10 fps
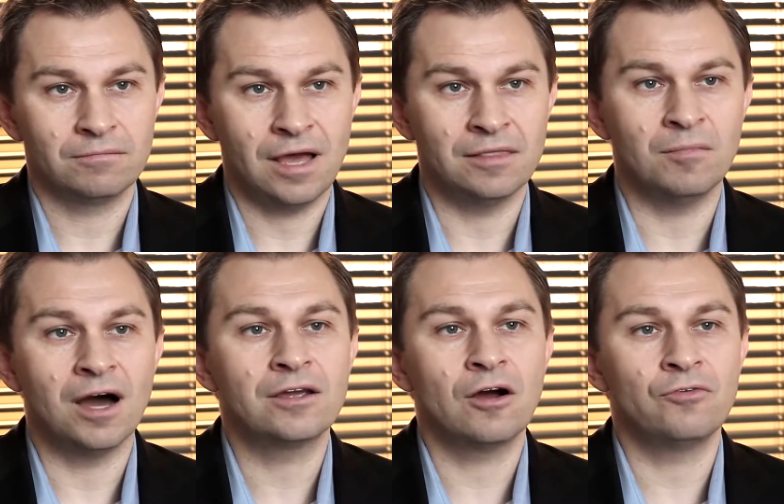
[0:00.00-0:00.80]
and the
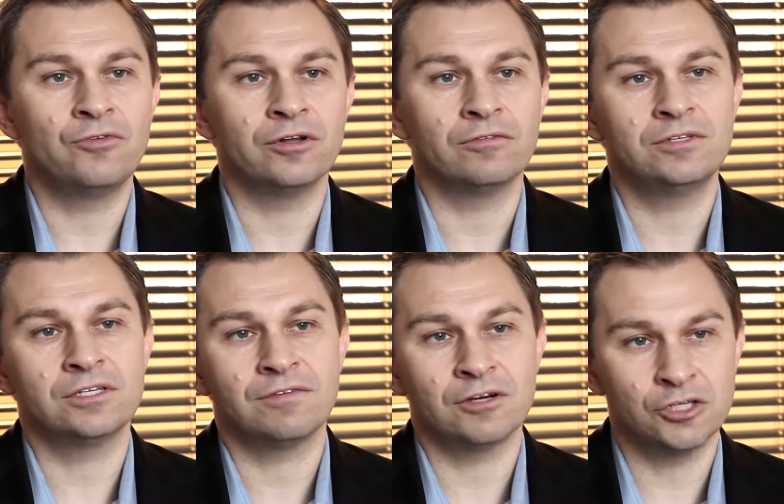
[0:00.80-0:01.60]
mitochondrial
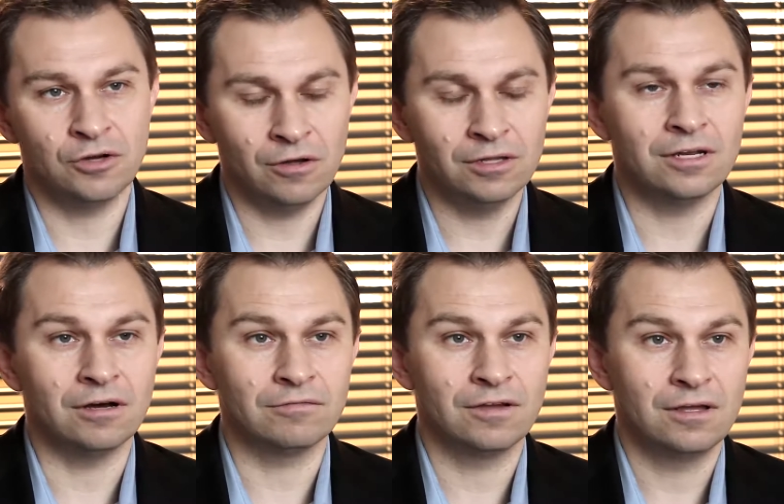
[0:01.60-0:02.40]
dysfunction early
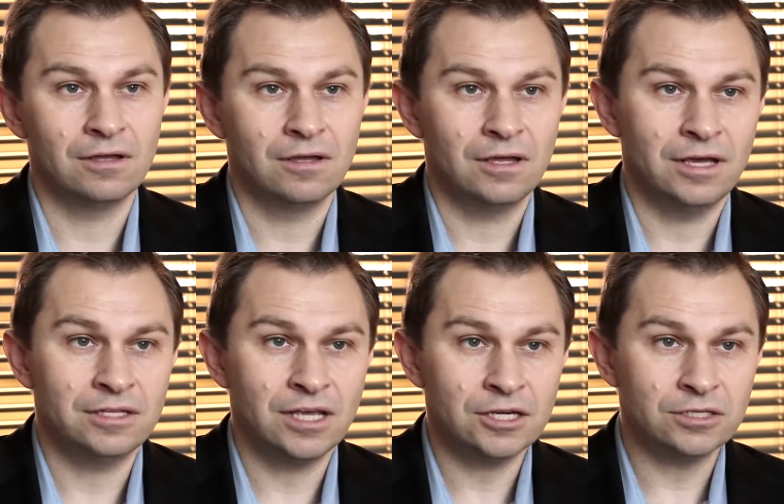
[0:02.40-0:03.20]
enough,
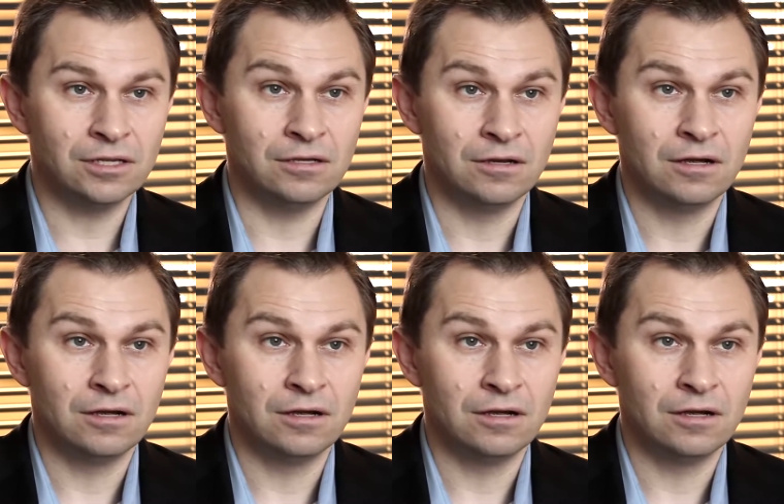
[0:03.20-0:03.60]
it's actually